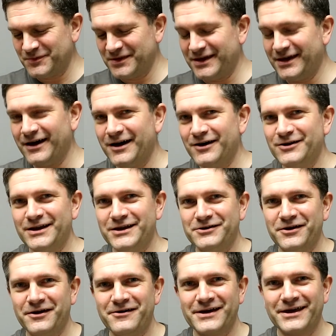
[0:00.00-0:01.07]
yeah, I'll let you
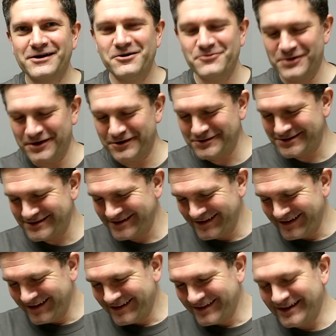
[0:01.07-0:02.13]
know how I get on with those.
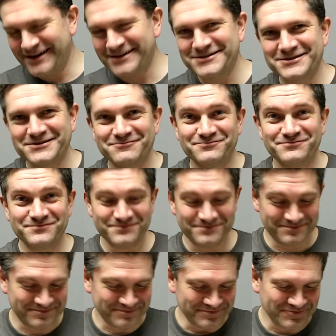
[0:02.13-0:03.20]
That's
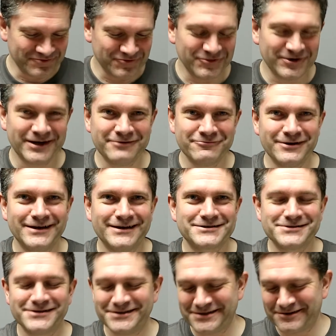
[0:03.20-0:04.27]
really
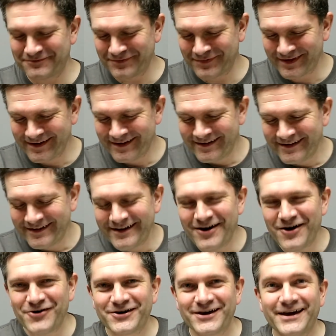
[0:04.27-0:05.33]
exciting.
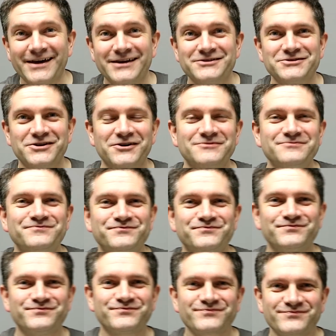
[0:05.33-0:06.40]
Okay, so
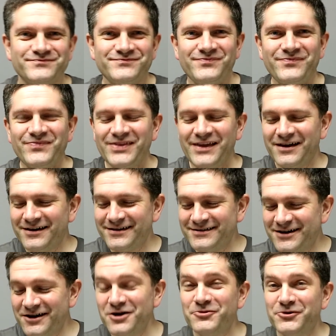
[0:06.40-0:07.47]

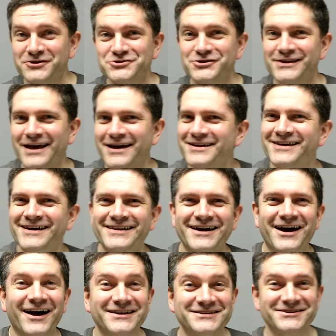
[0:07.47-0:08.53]
I hope you enjoyed that.
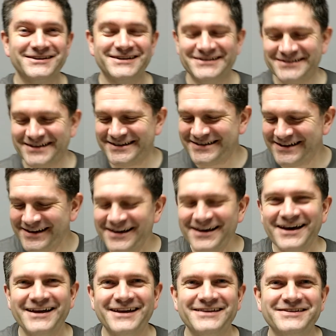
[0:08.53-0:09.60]
I certainly did,
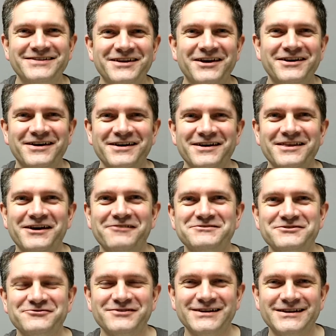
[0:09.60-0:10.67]
and that
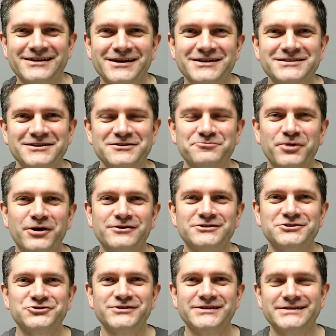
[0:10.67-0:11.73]
was a really nice little
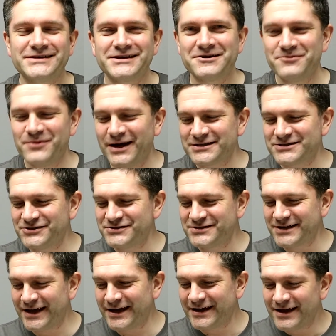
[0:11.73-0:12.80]
bonus treat to come back to
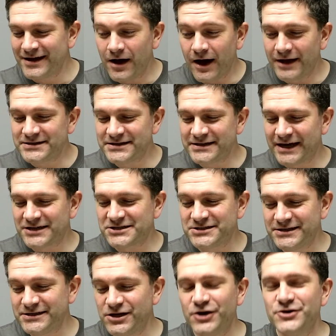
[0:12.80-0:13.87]
today. I did
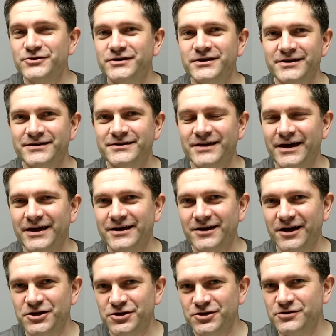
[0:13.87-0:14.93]
actually note that
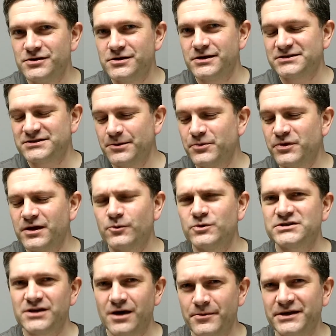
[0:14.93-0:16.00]
I knew that something
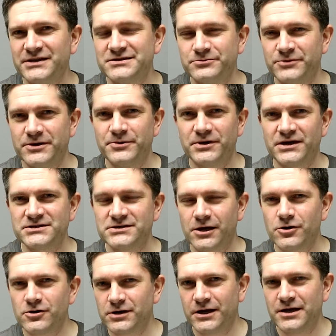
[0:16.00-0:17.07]
was coming to me because I
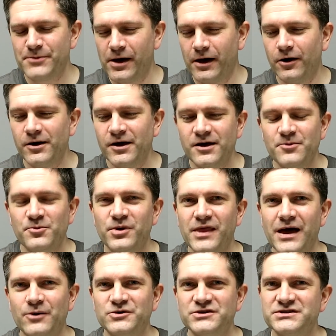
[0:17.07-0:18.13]
got an email, but
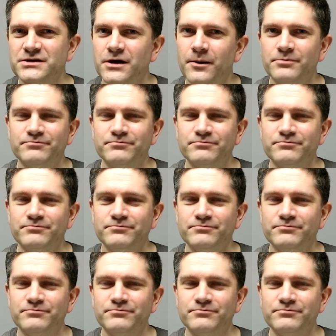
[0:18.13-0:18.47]
that was